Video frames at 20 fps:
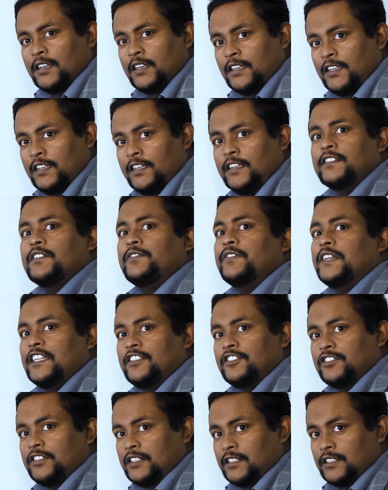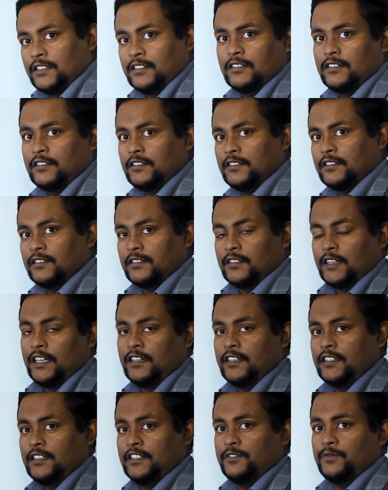he's a wage earner,
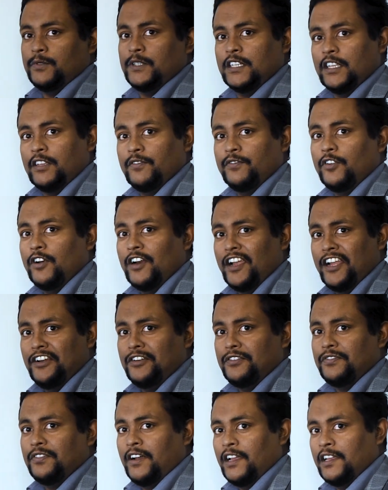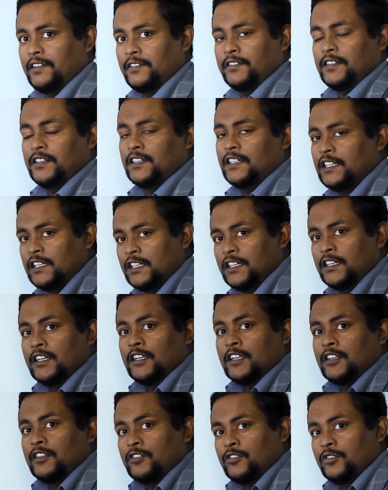right? He's working for 9 to 5.
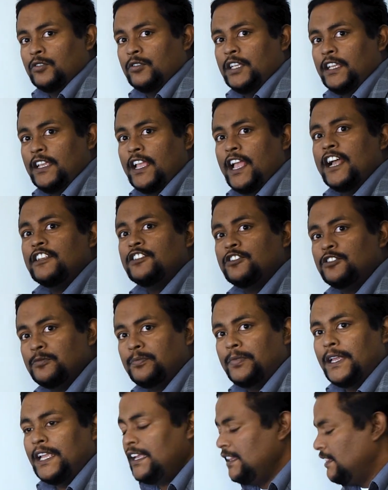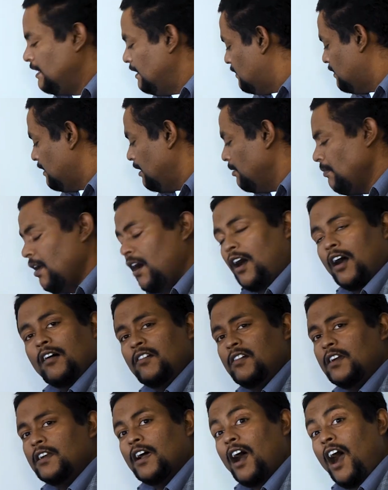So he has to pay this
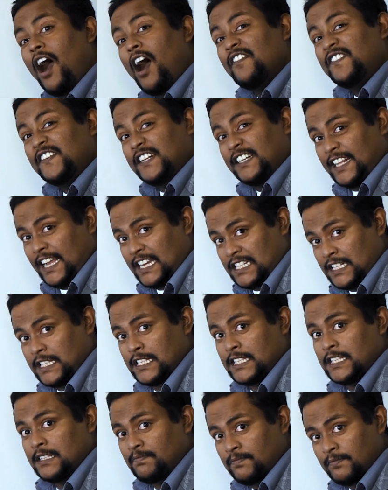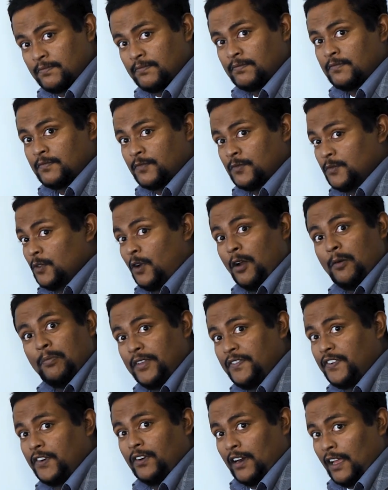amount after tax, not
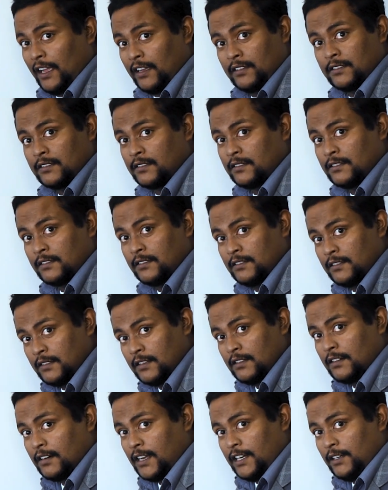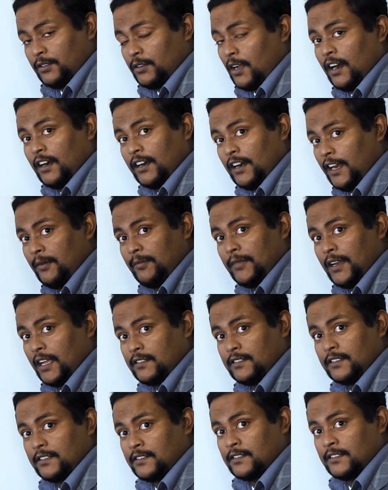before tax, right? You can't claim
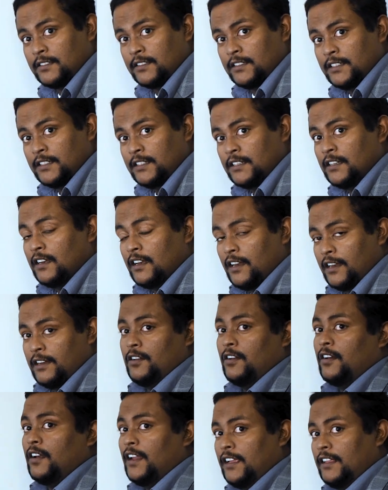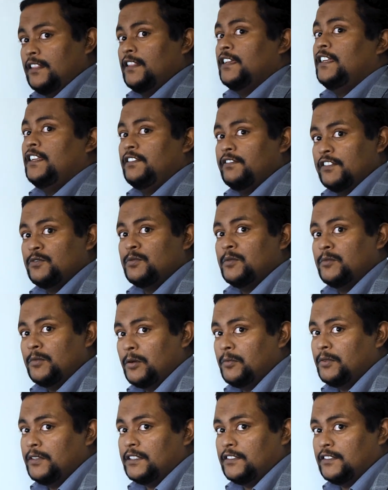taxes, not like the investment
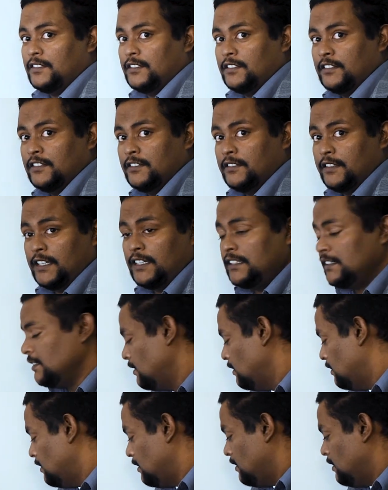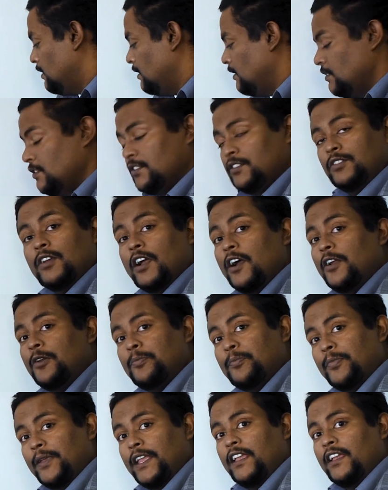properties, right? So you have
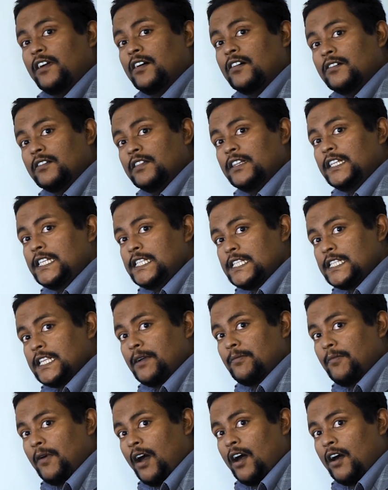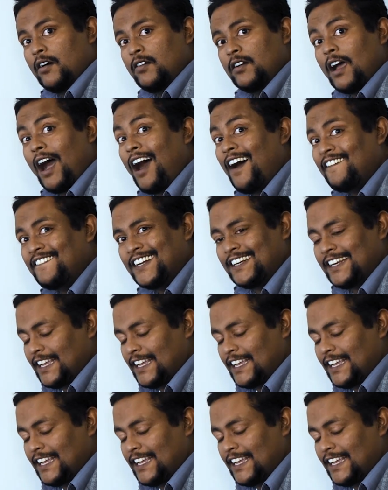to pay all this amount after